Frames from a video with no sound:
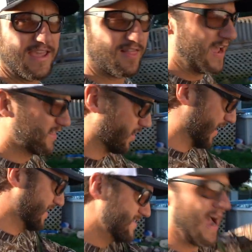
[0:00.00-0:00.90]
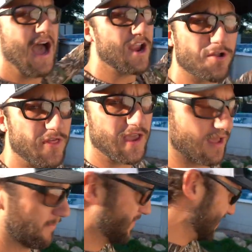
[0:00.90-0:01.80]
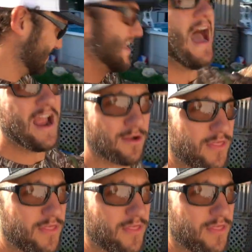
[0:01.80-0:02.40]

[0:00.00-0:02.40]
could light the entire thing up, the entire